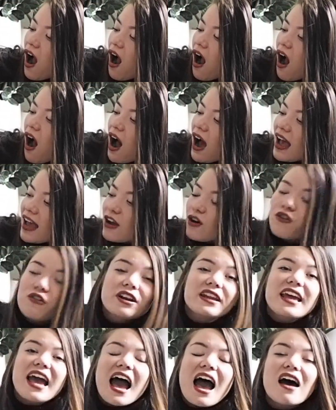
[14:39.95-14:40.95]
I
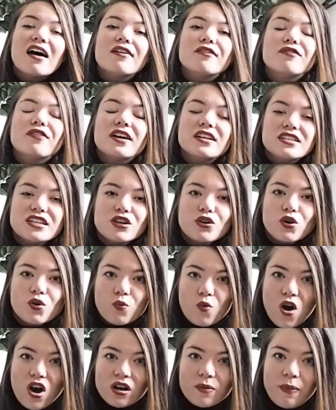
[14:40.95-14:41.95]
already have a Dior
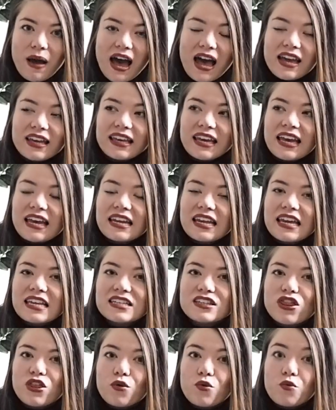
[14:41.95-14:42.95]
walk bag. It
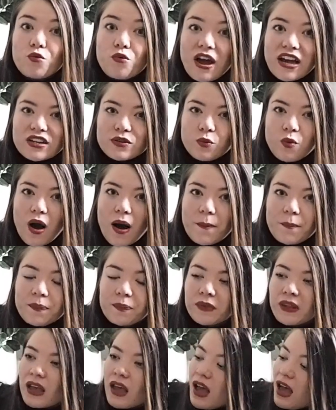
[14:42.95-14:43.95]
is the red one,
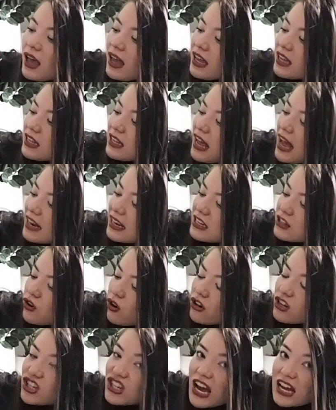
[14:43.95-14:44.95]
and it's
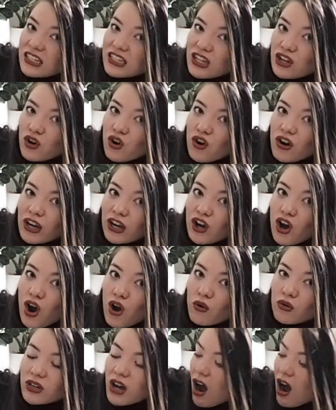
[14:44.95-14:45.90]
got Dior and gold